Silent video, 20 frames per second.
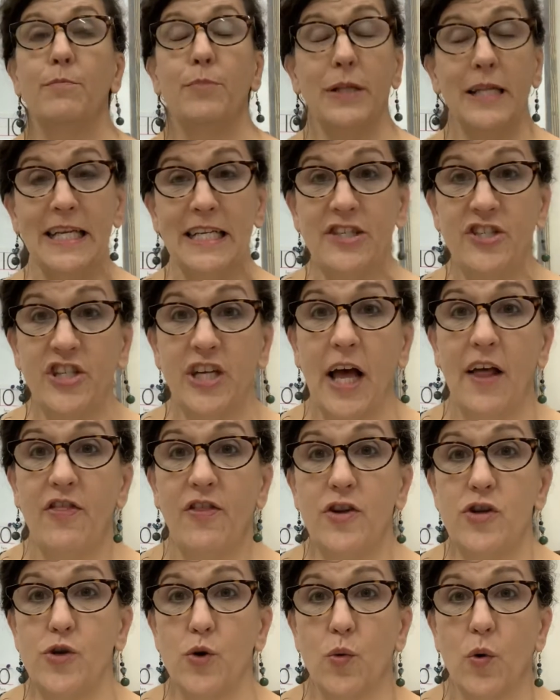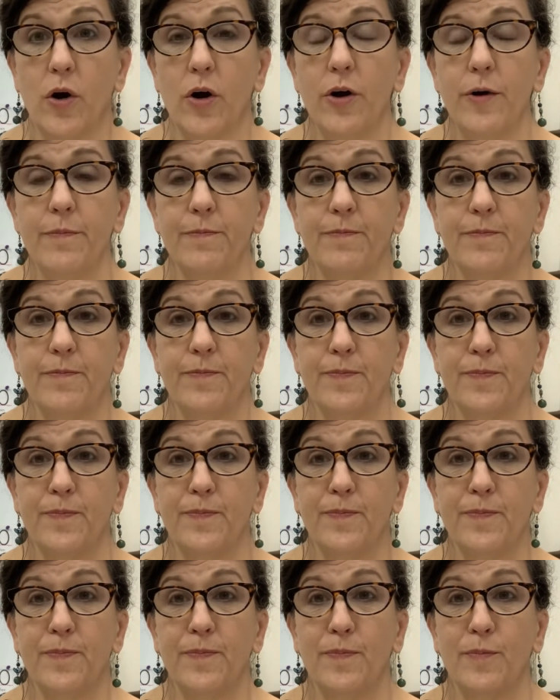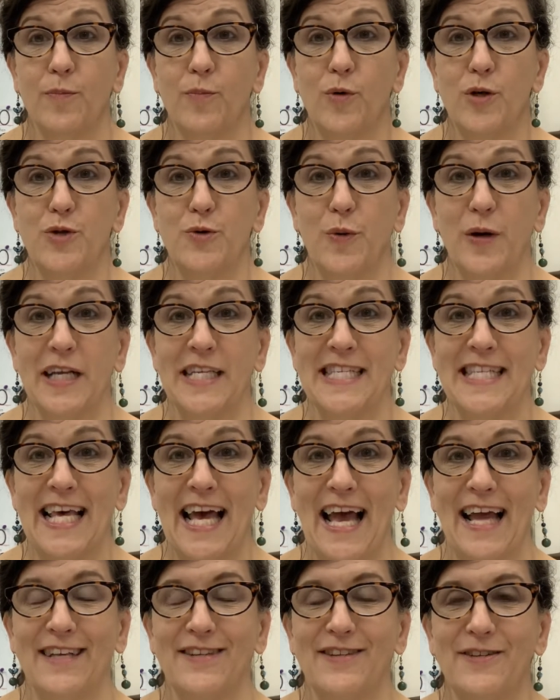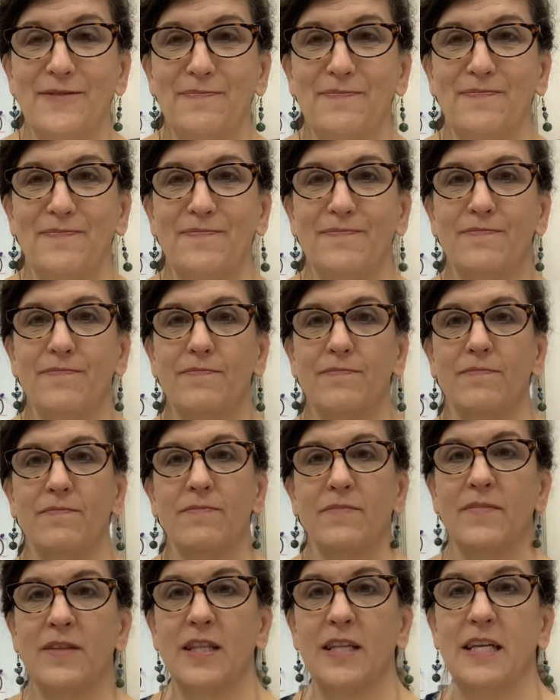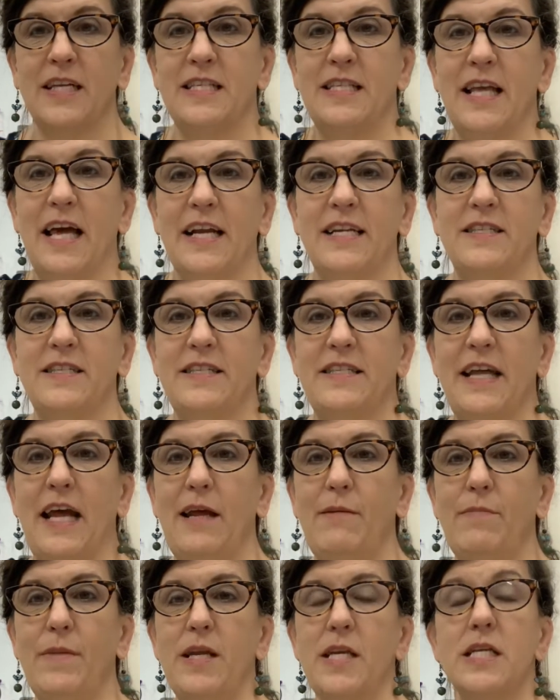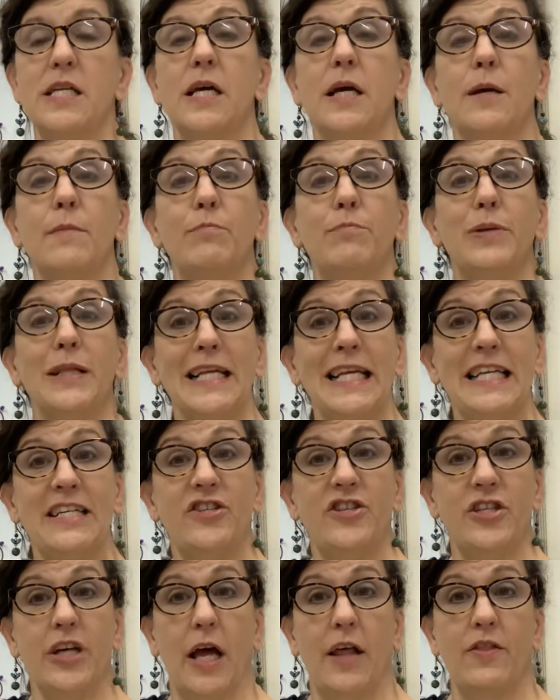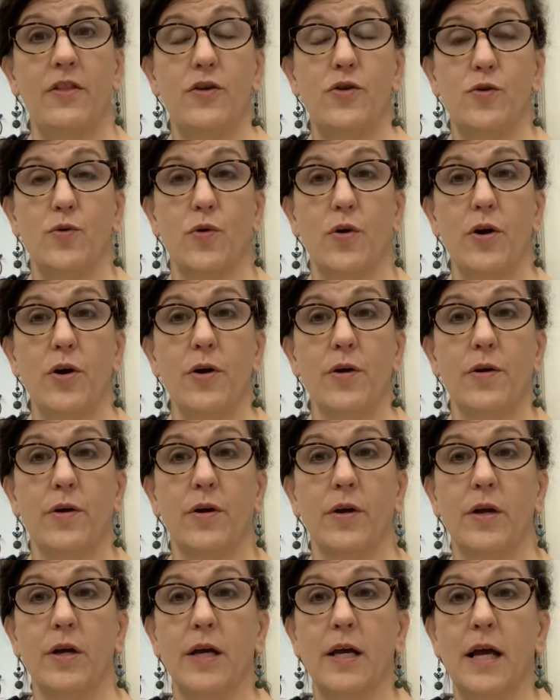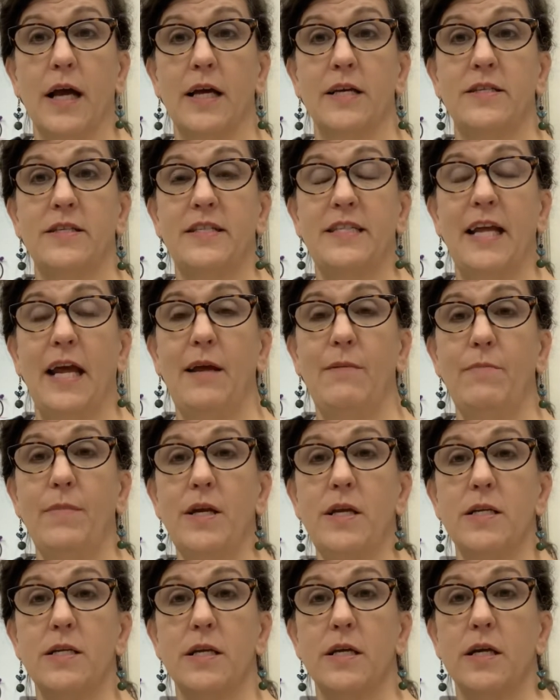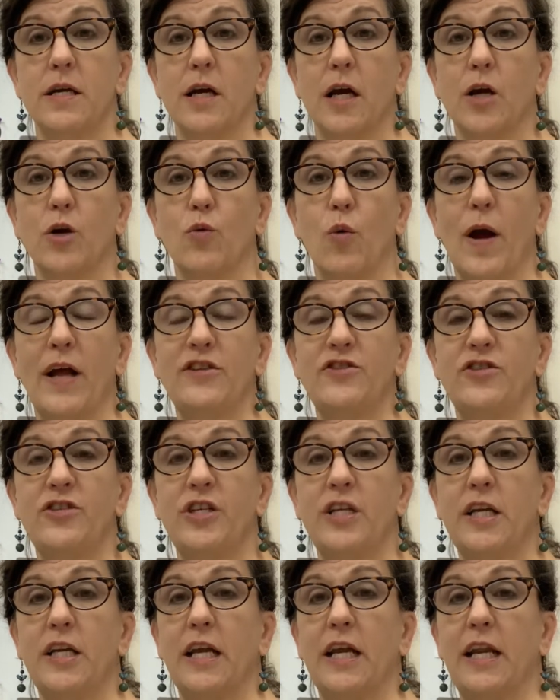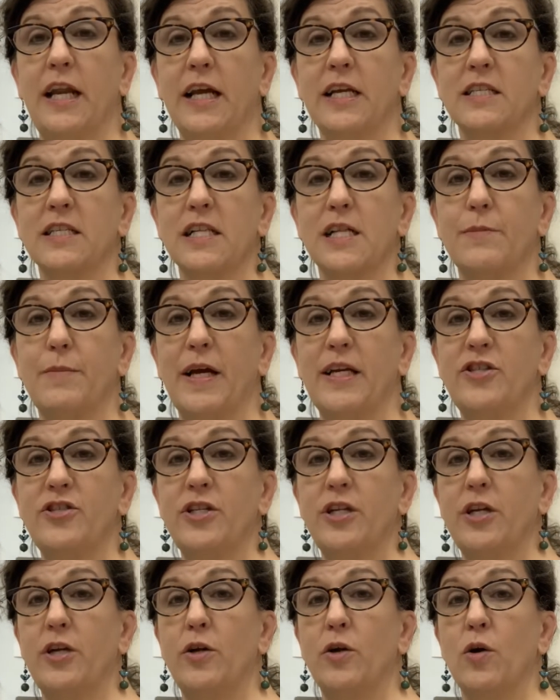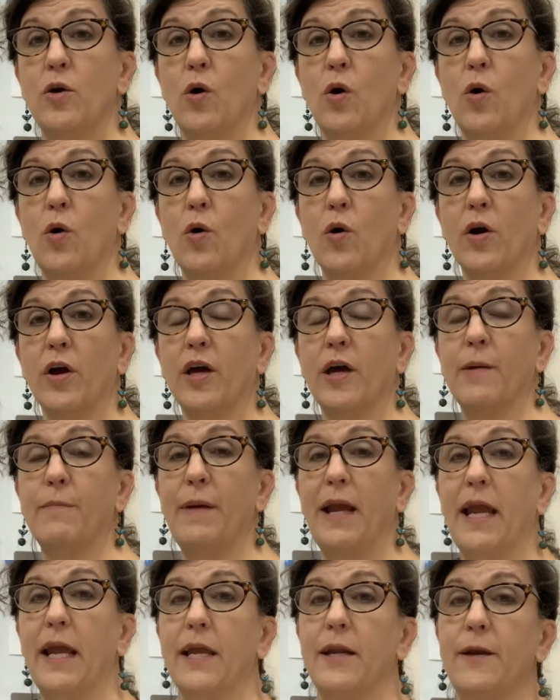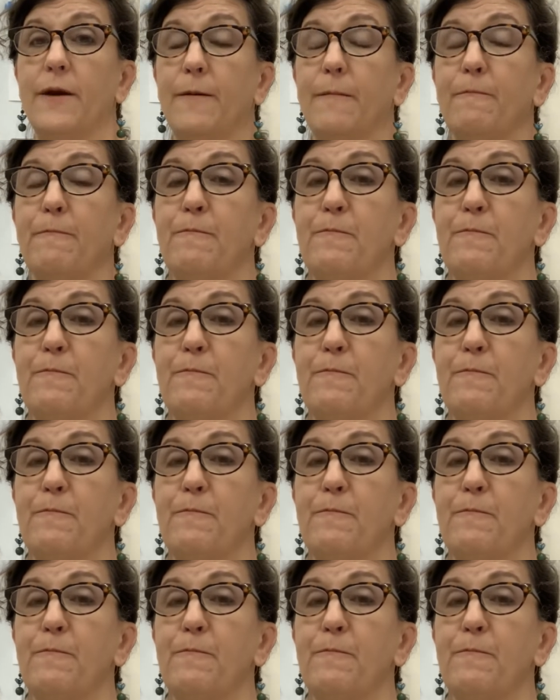Please shut the door. Which one is that? Is that a statement? Please shut the door. A statement, a question, an exclamation, or a command?